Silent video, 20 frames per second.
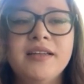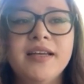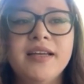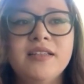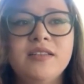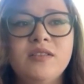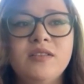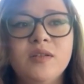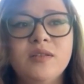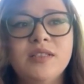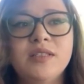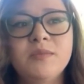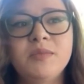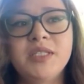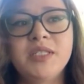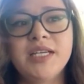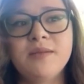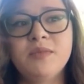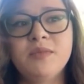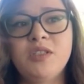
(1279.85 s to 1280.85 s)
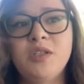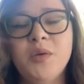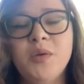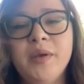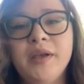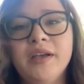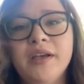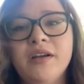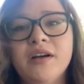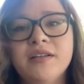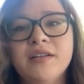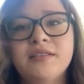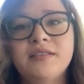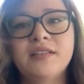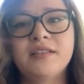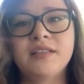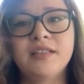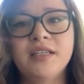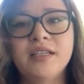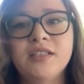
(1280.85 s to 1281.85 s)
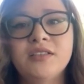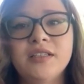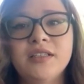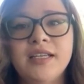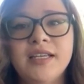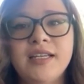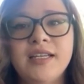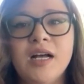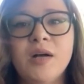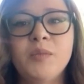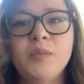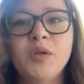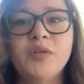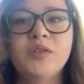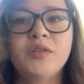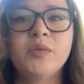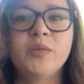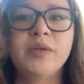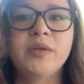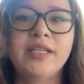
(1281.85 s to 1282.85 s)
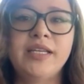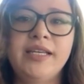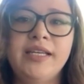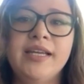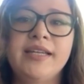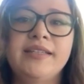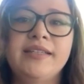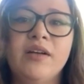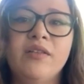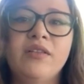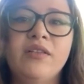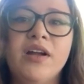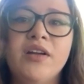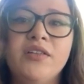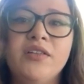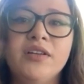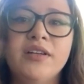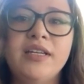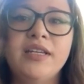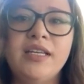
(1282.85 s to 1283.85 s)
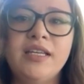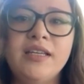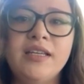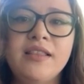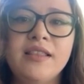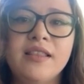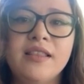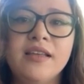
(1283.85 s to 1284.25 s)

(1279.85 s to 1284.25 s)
And so sometimes doing a constellation can help you to really get down underneath.